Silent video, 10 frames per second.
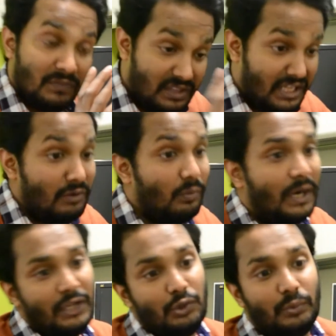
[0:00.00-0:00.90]
Then
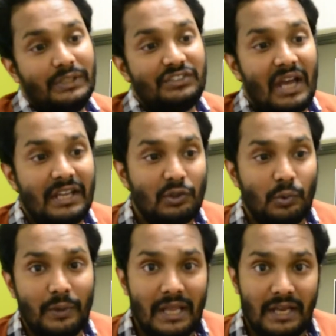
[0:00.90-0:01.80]
what I do is I
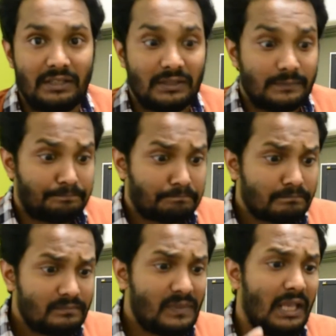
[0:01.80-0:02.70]
create
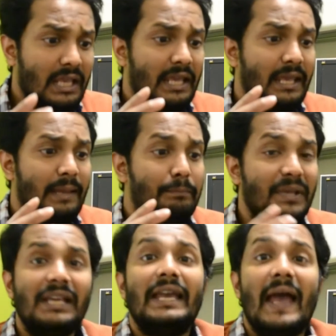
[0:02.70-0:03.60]
a
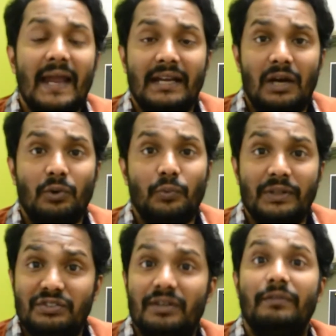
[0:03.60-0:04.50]
big handout
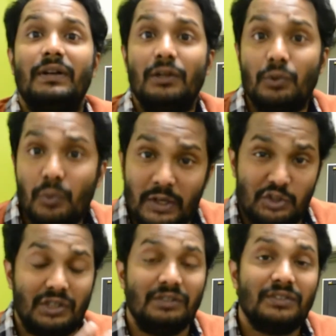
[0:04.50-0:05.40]
with several
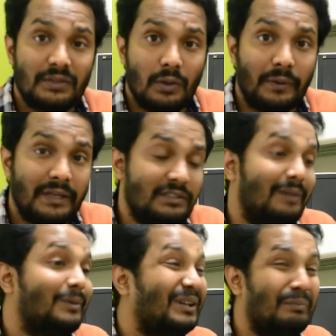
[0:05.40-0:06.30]
questions, okay,
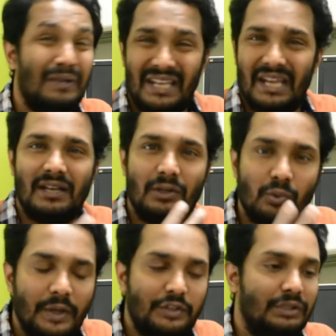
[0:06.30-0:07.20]
some complicated
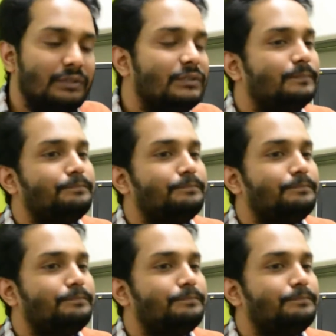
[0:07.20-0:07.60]
questions,